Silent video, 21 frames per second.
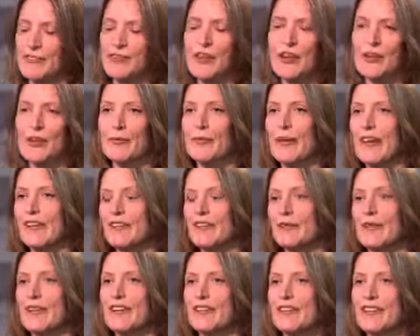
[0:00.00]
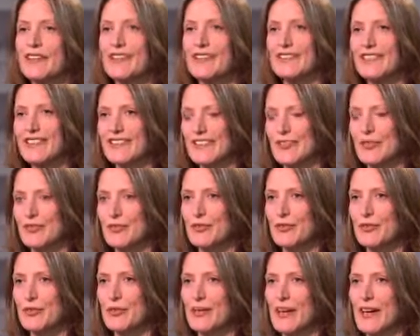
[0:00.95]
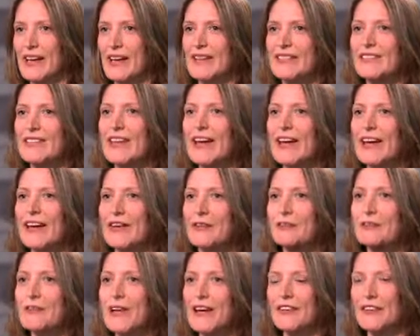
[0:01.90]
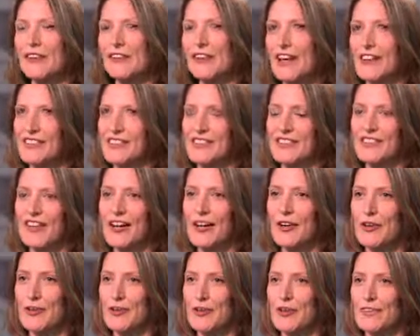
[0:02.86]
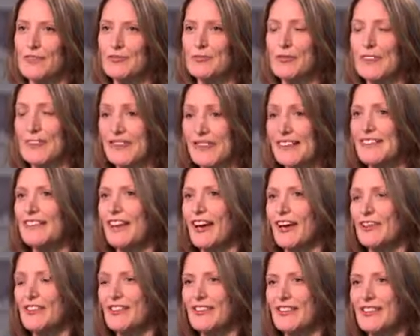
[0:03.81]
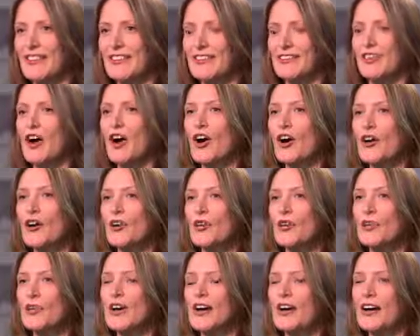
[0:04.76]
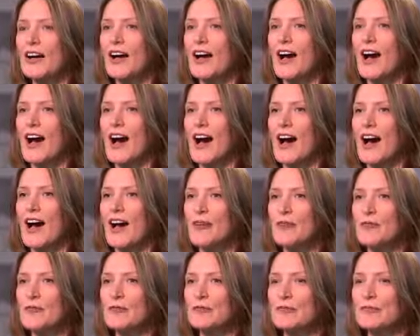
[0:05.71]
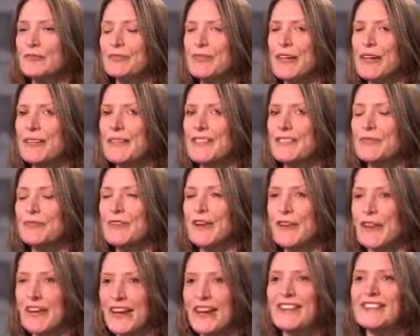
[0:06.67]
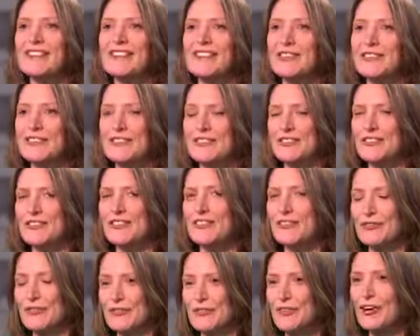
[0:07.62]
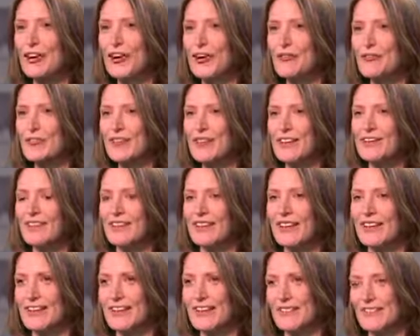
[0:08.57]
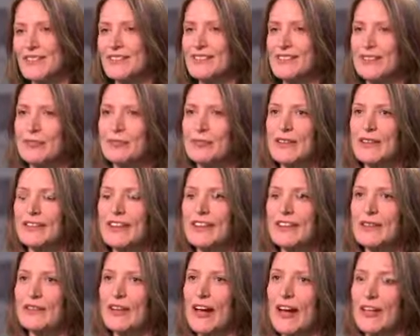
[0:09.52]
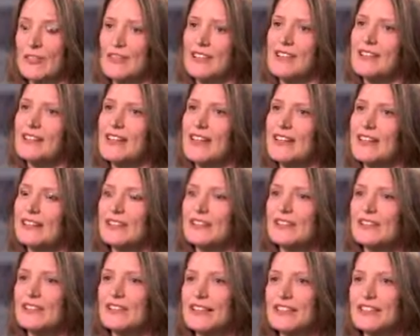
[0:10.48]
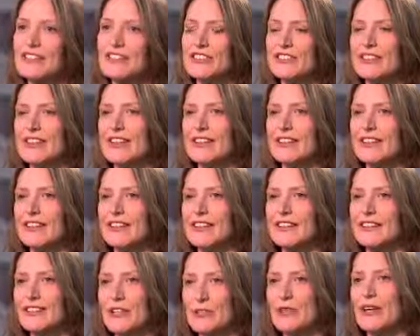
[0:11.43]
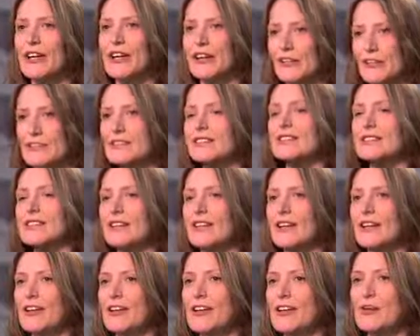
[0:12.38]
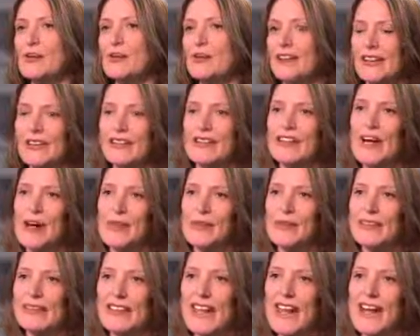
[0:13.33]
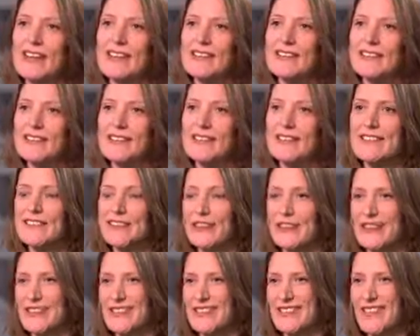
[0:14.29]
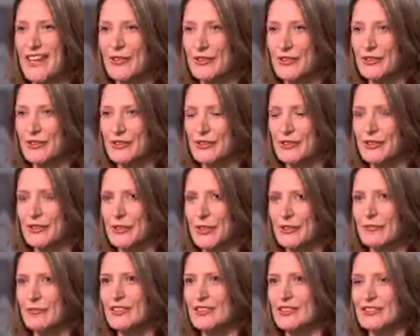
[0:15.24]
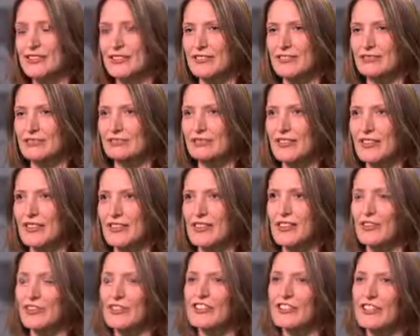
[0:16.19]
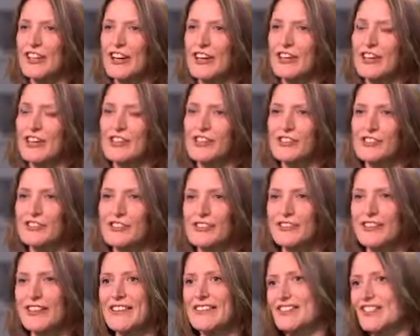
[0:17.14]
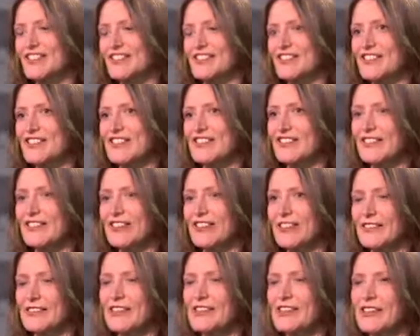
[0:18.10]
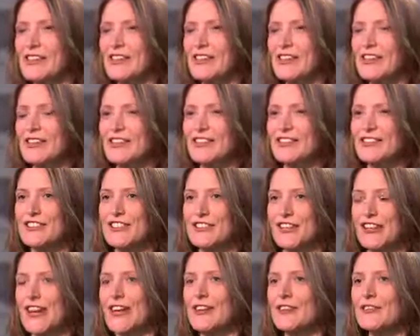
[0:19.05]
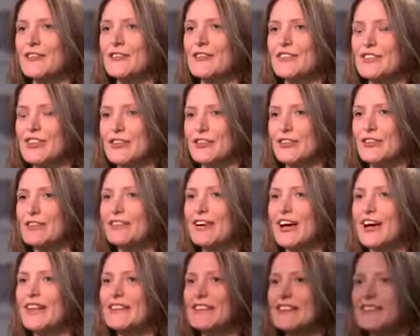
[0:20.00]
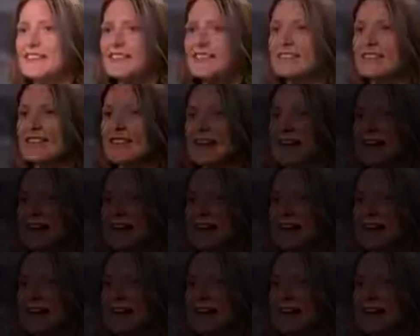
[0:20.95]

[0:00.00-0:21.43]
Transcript: going back to one of the things I said before about our team, on a larger scale within Cadre as a whole, it's very easy to feel confident that if there's something that you haven't started to look into yet, then someone else within the company has. And so there's that real emphasis on sharing your research and sharing the findings.